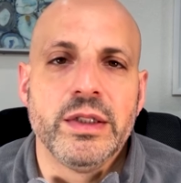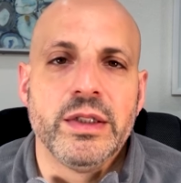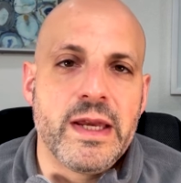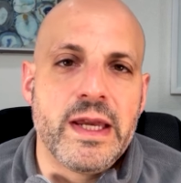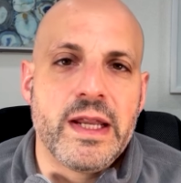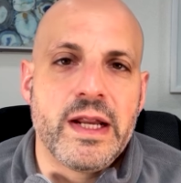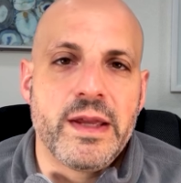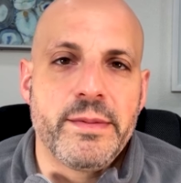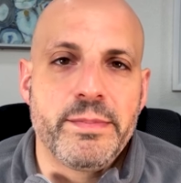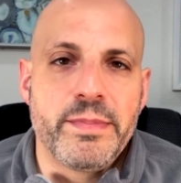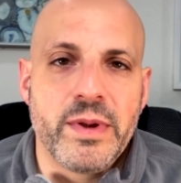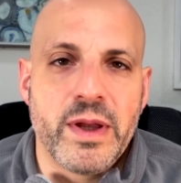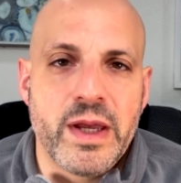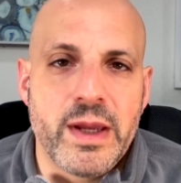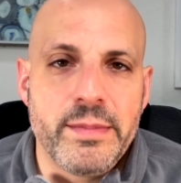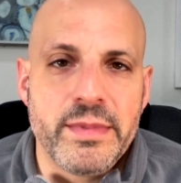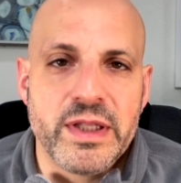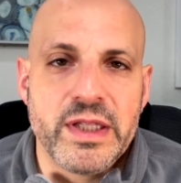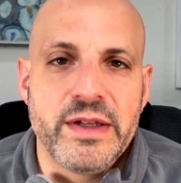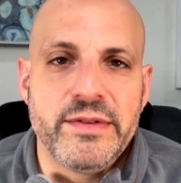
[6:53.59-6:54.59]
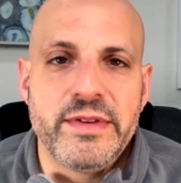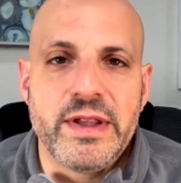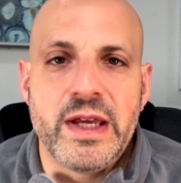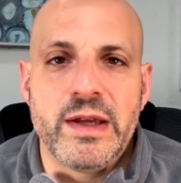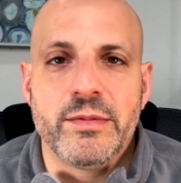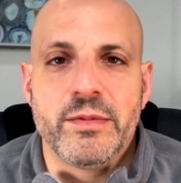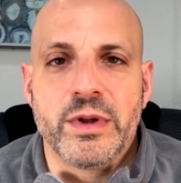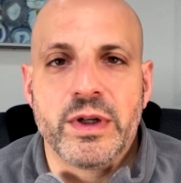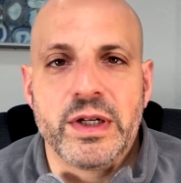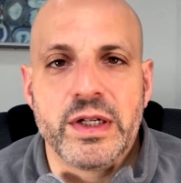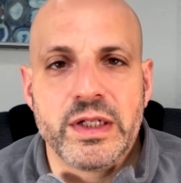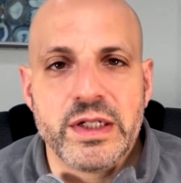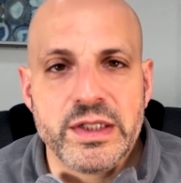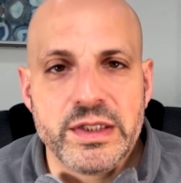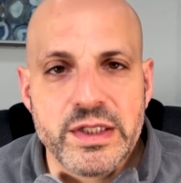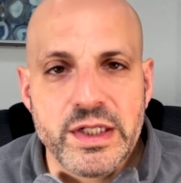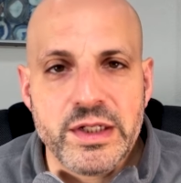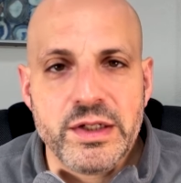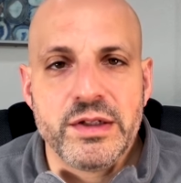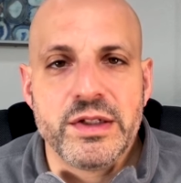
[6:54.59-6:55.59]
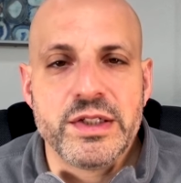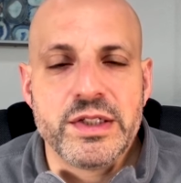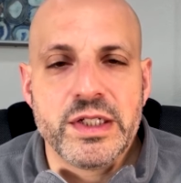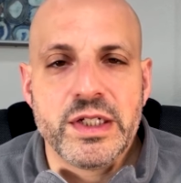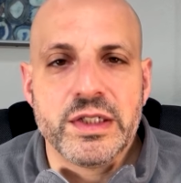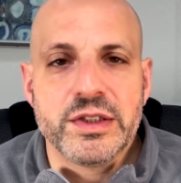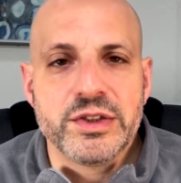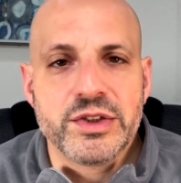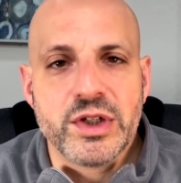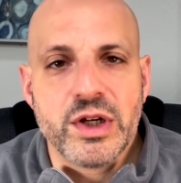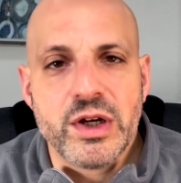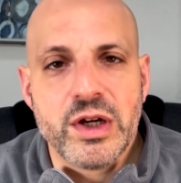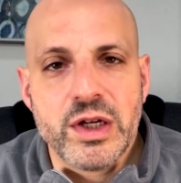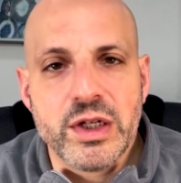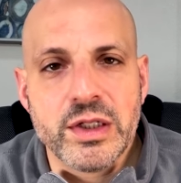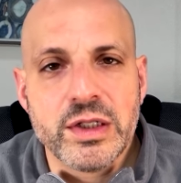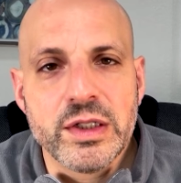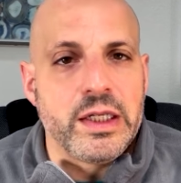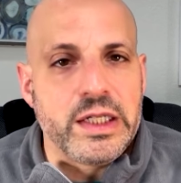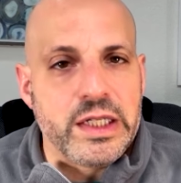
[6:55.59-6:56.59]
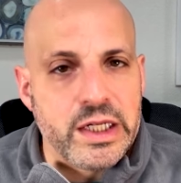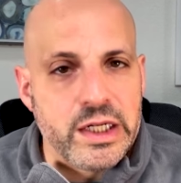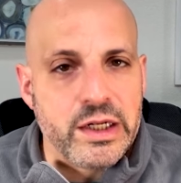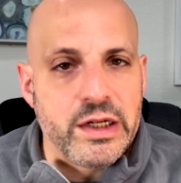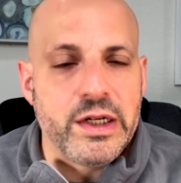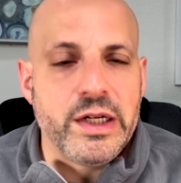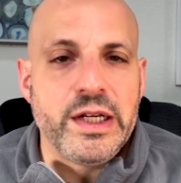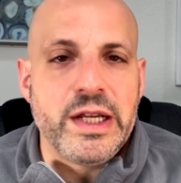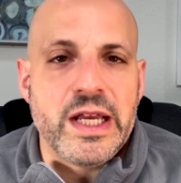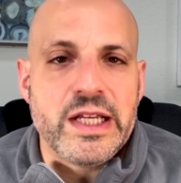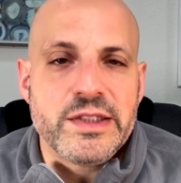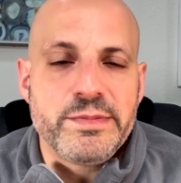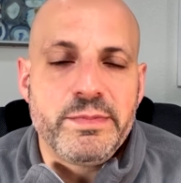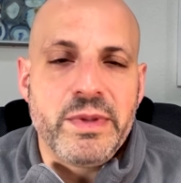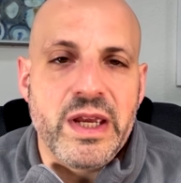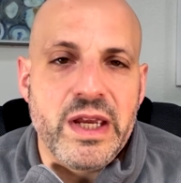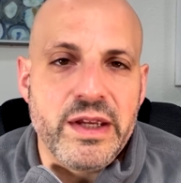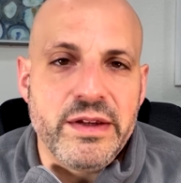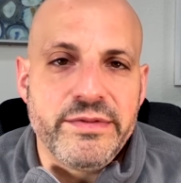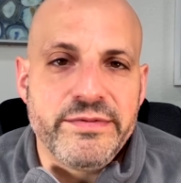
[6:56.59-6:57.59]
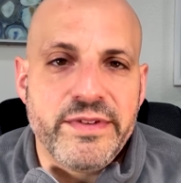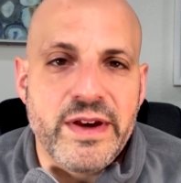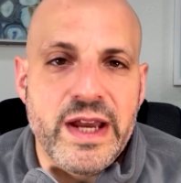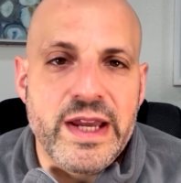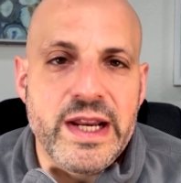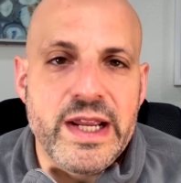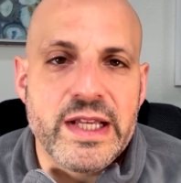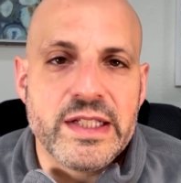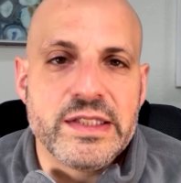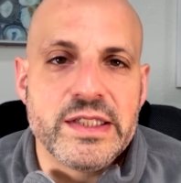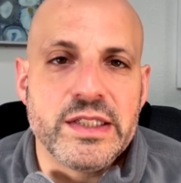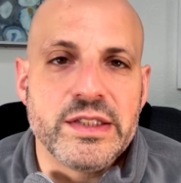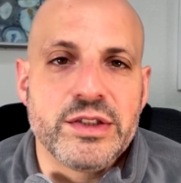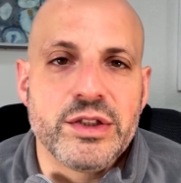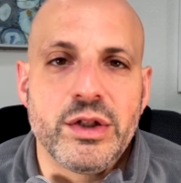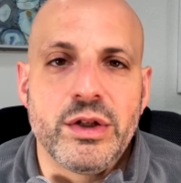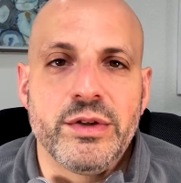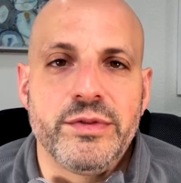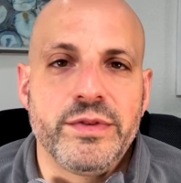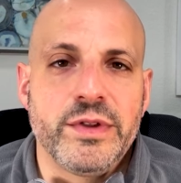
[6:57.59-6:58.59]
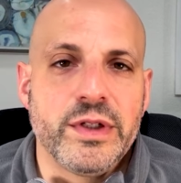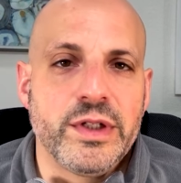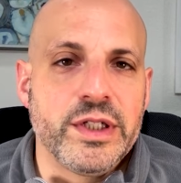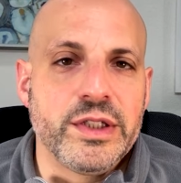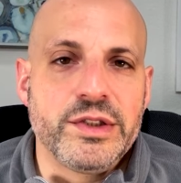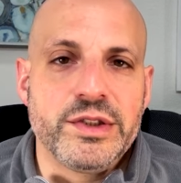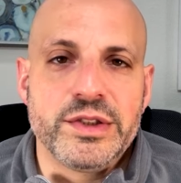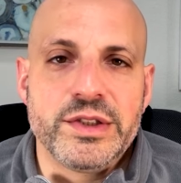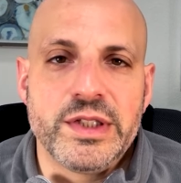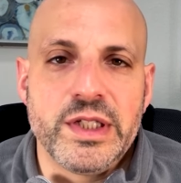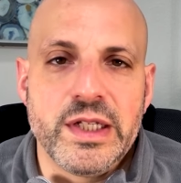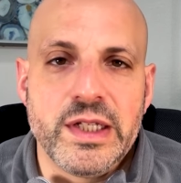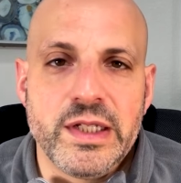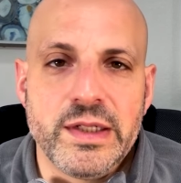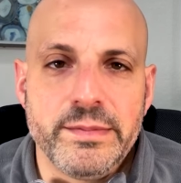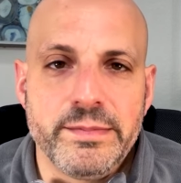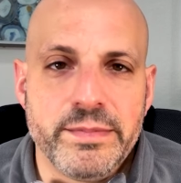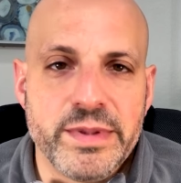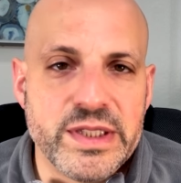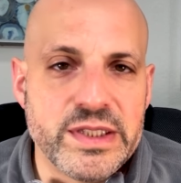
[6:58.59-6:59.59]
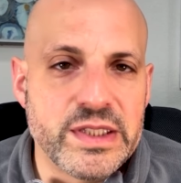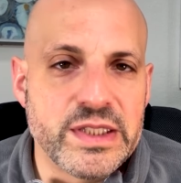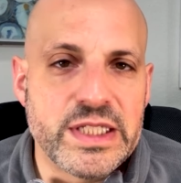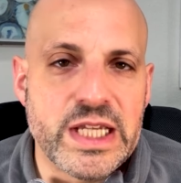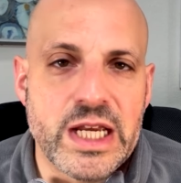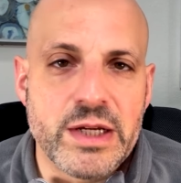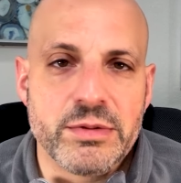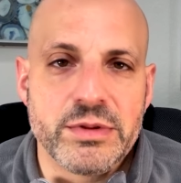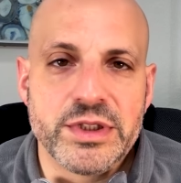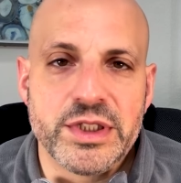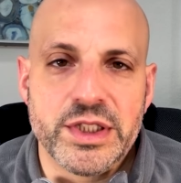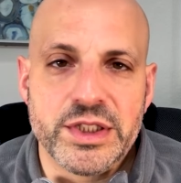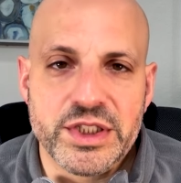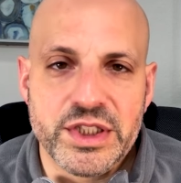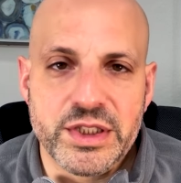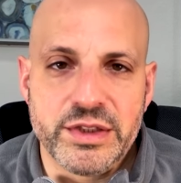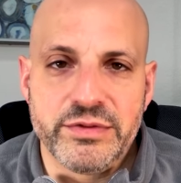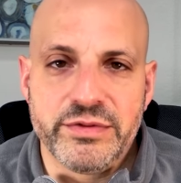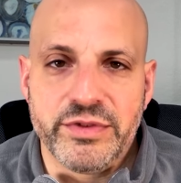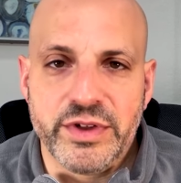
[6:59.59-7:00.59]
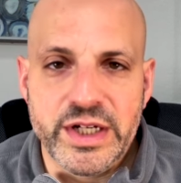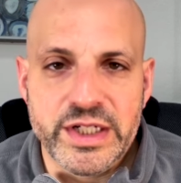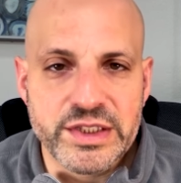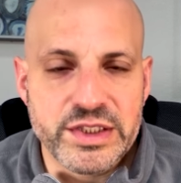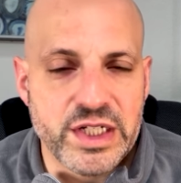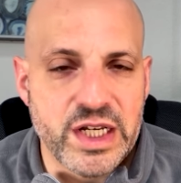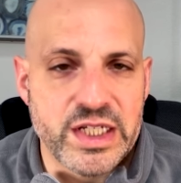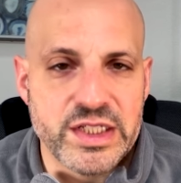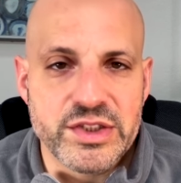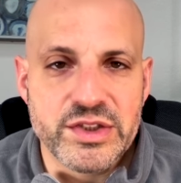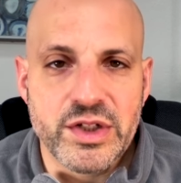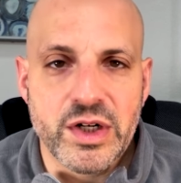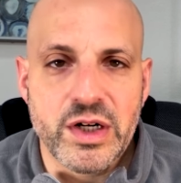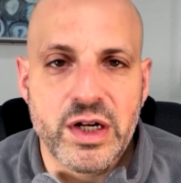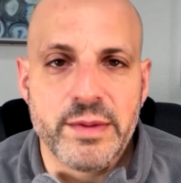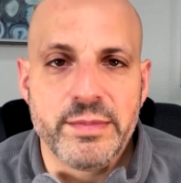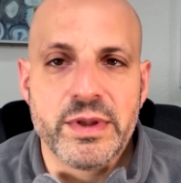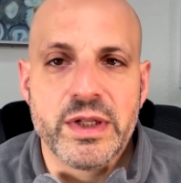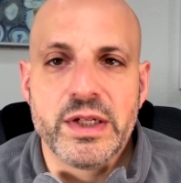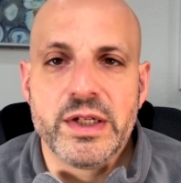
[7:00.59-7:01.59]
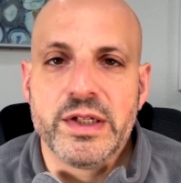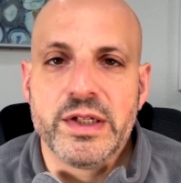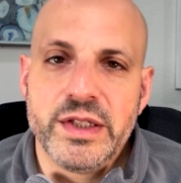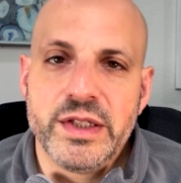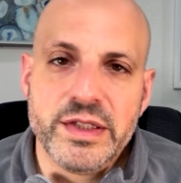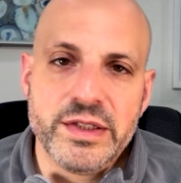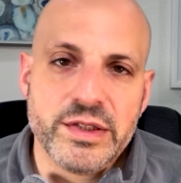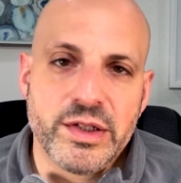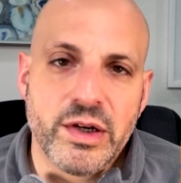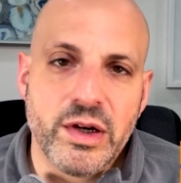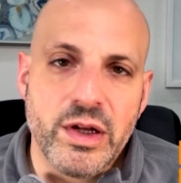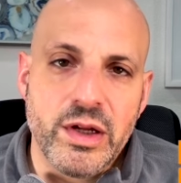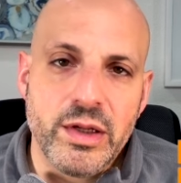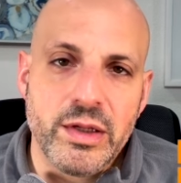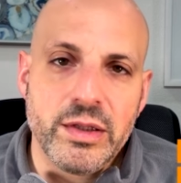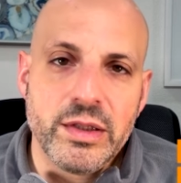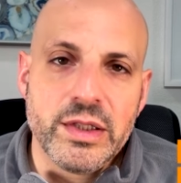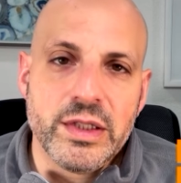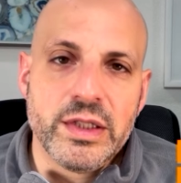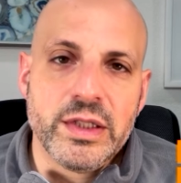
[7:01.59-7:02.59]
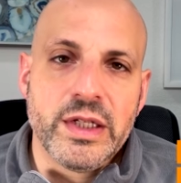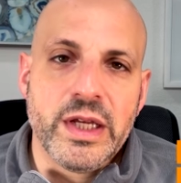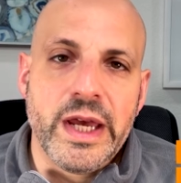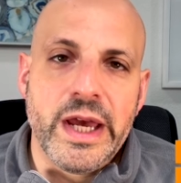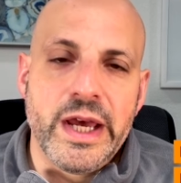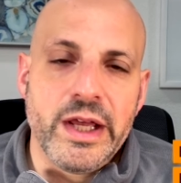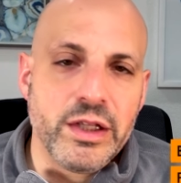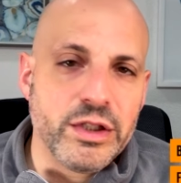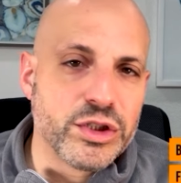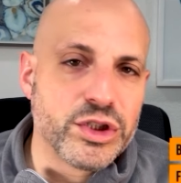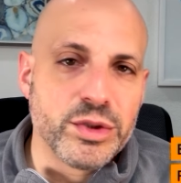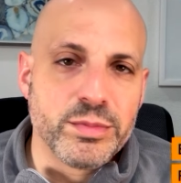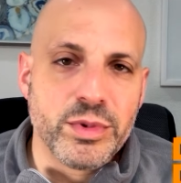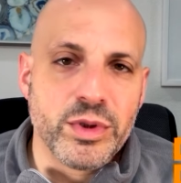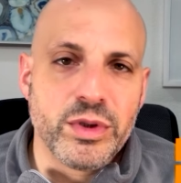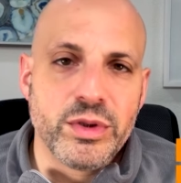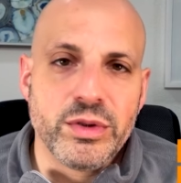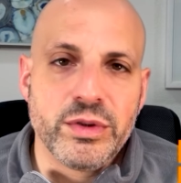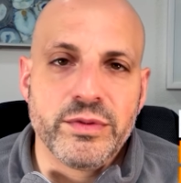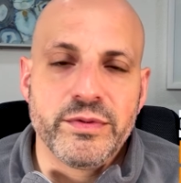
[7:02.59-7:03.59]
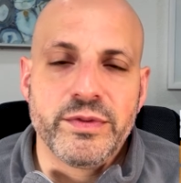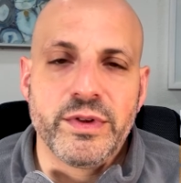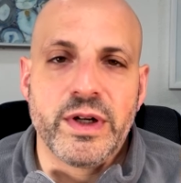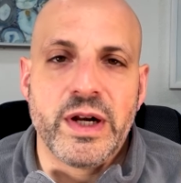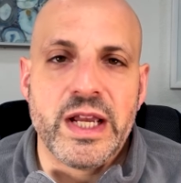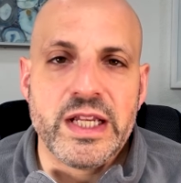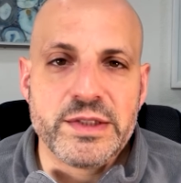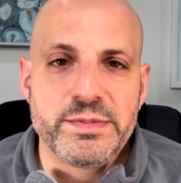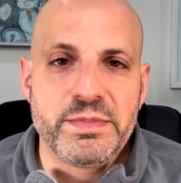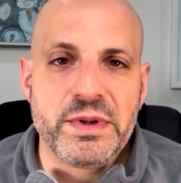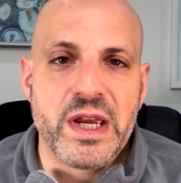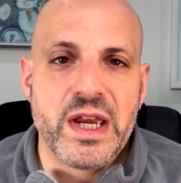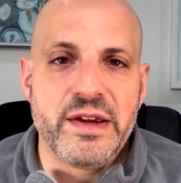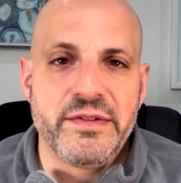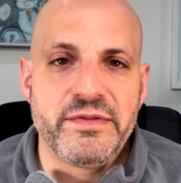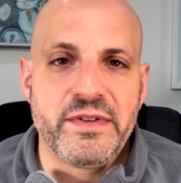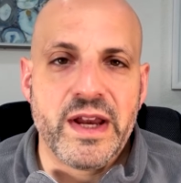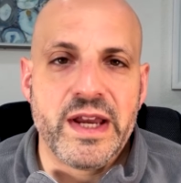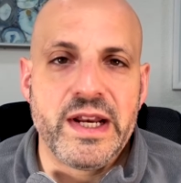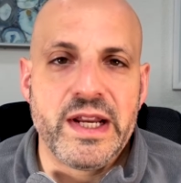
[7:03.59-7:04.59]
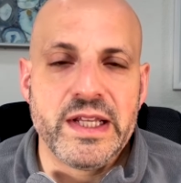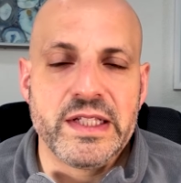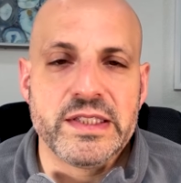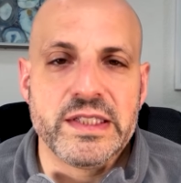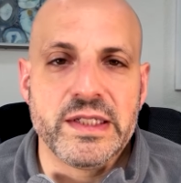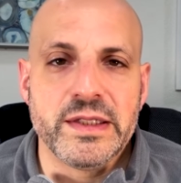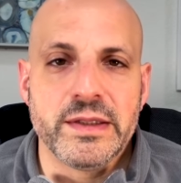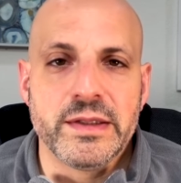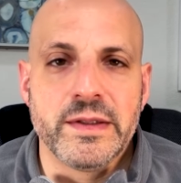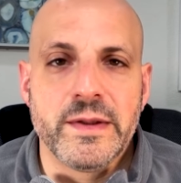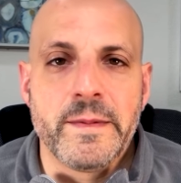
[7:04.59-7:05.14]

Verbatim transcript: And I, I believe that we're going to continue to see a strong year in SBA financing. So if you're interested in business acquisition, franchise startup, these are all eligible for SBA financing.